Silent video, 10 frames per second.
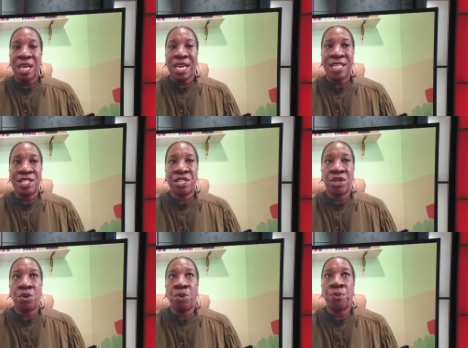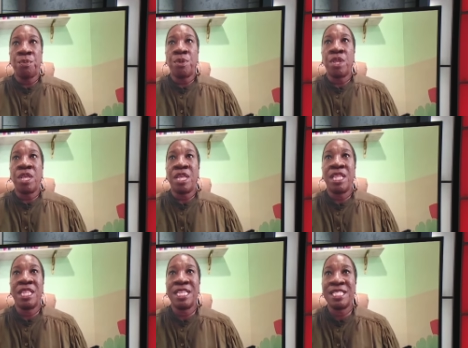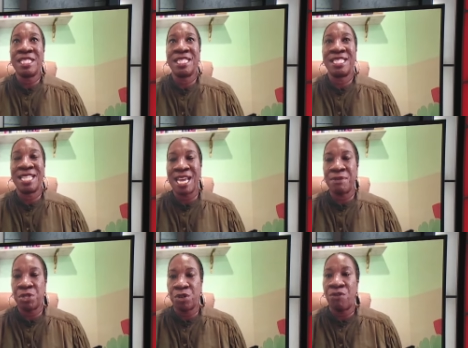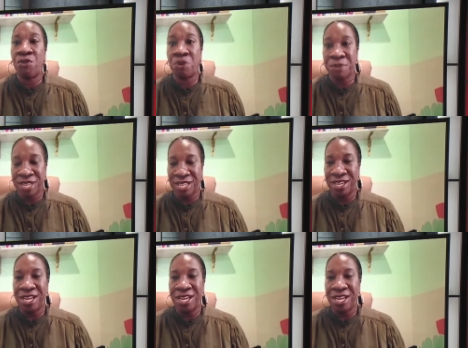And so this is the same sort of formula.